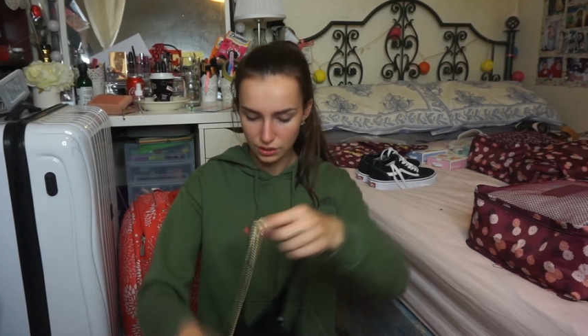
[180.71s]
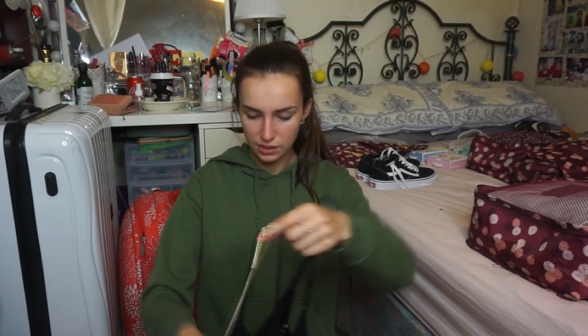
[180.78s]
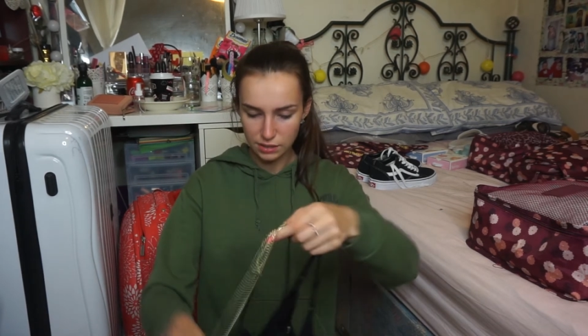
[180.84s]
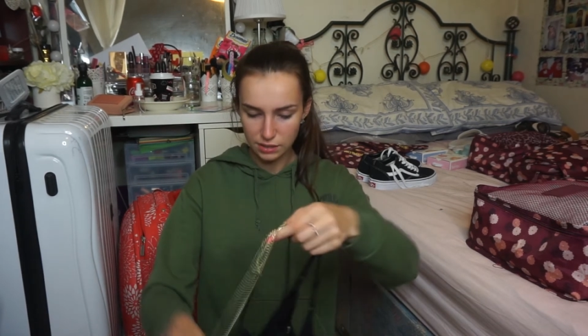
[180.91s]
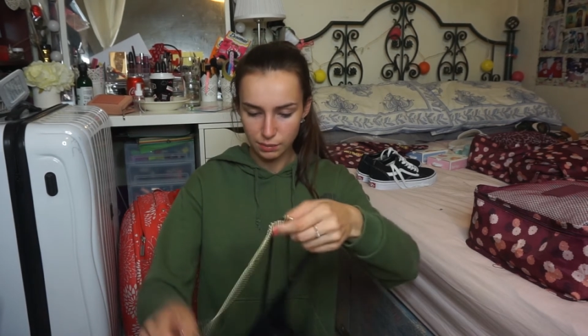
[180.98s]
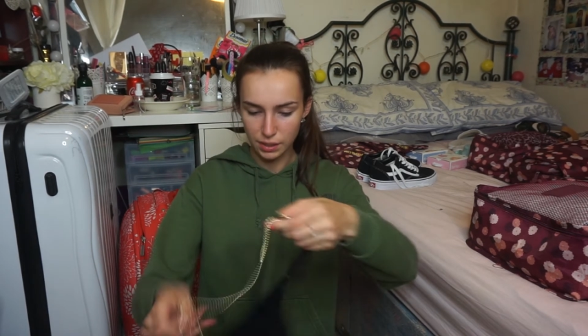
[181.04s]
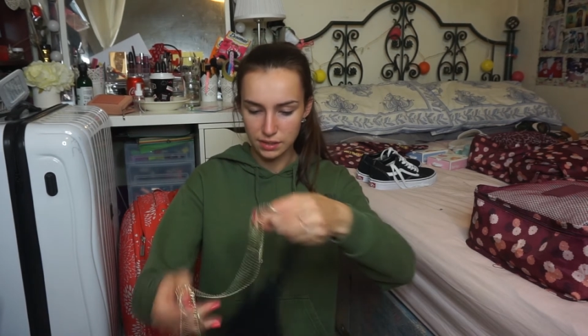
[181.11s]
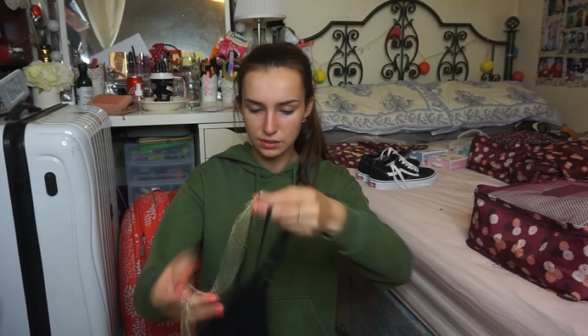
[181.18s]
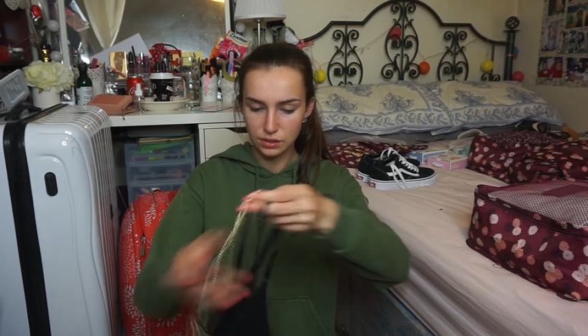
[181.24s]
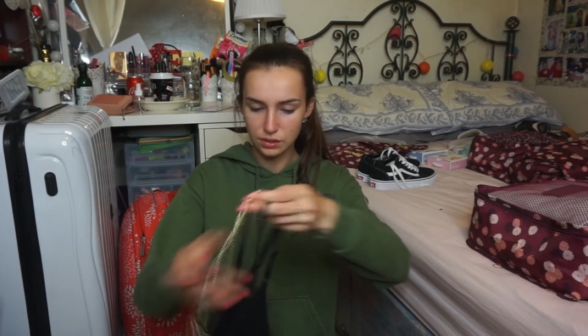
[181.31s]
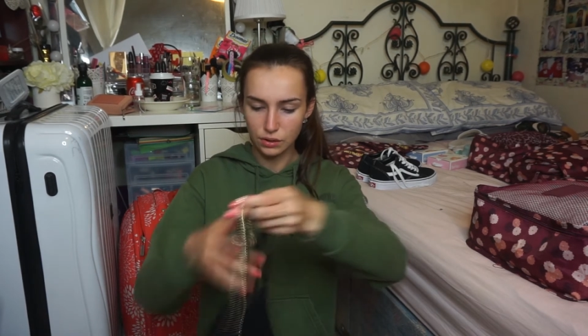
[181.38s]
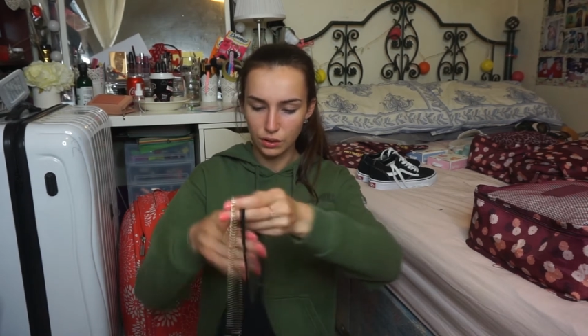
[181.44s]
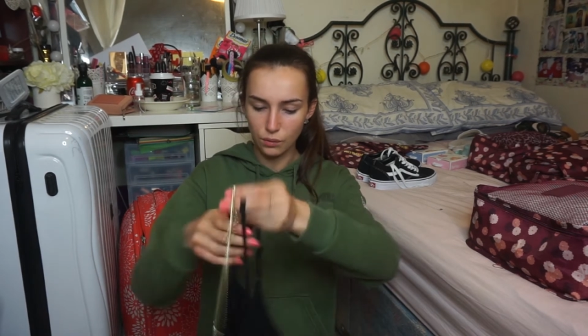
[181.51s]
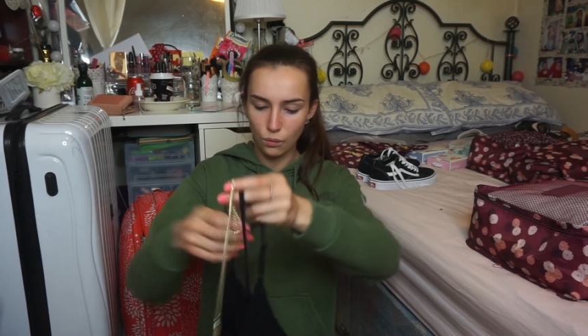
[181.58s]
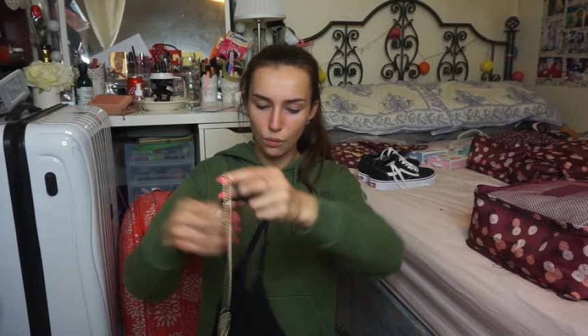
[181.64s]
This play suit
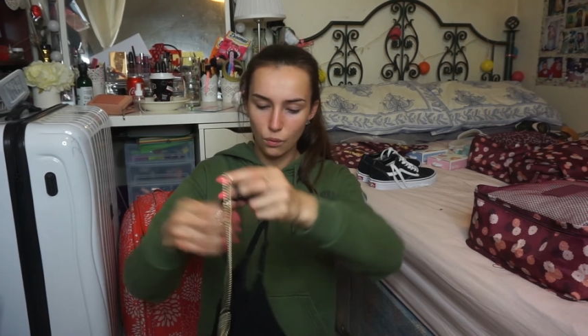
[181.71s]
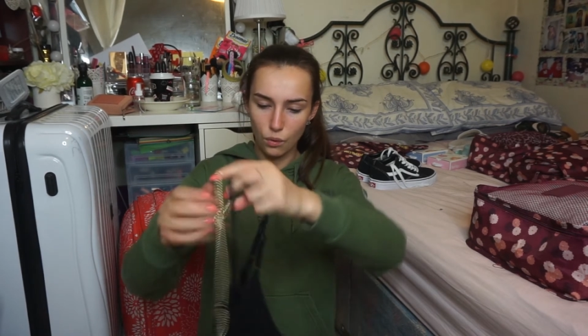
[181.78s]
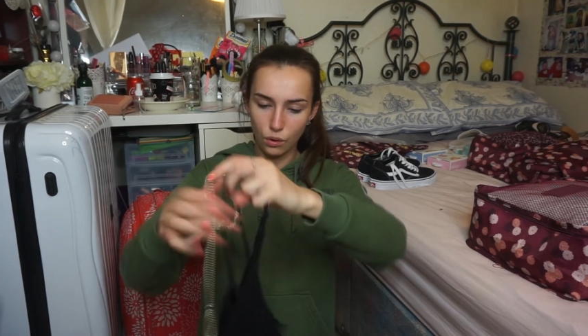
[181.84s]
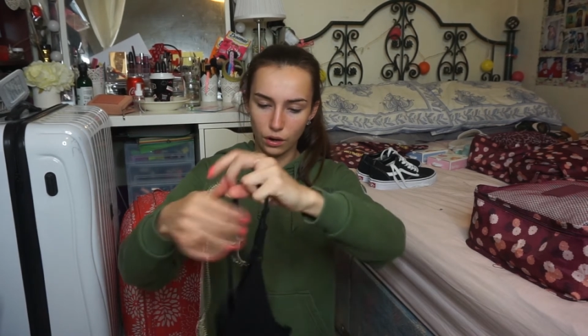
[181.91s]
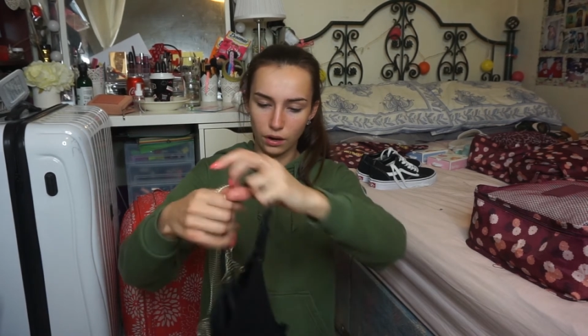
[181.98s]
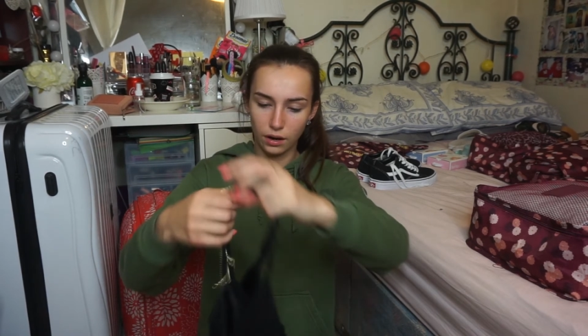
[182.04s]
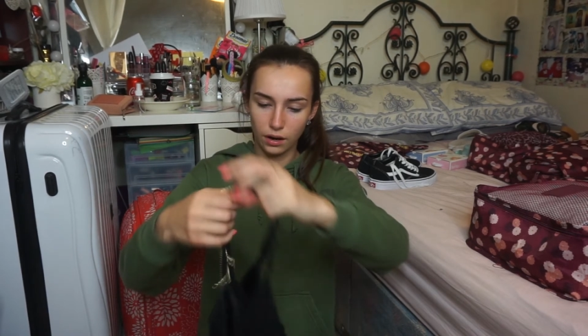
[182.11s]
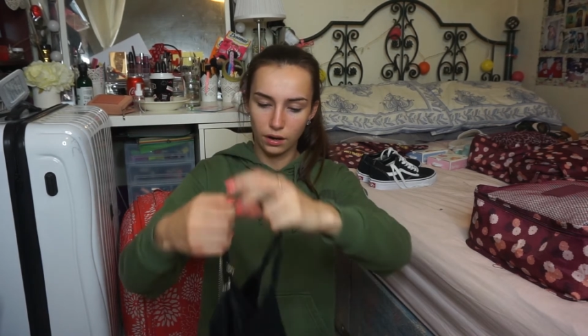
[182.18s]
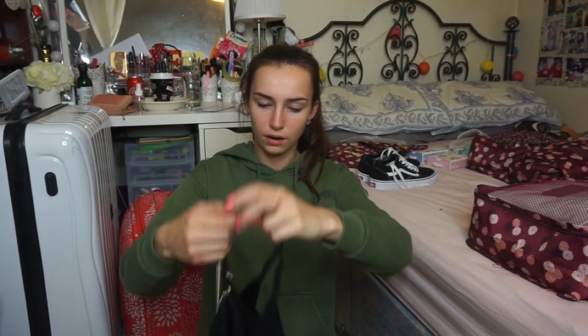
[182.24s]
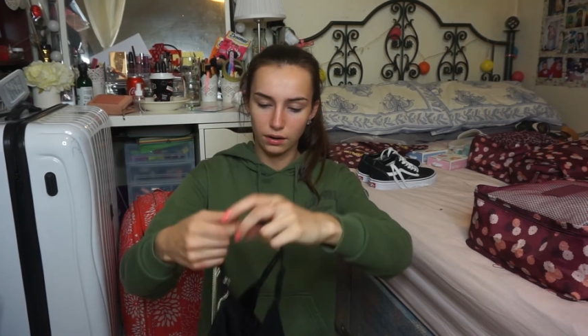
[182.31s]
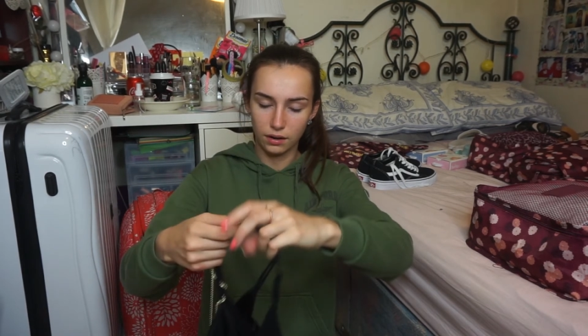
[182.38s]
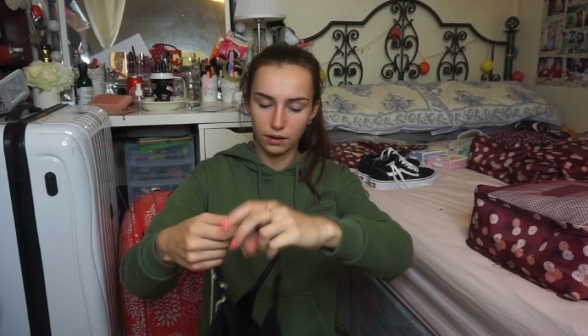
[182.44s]
I wore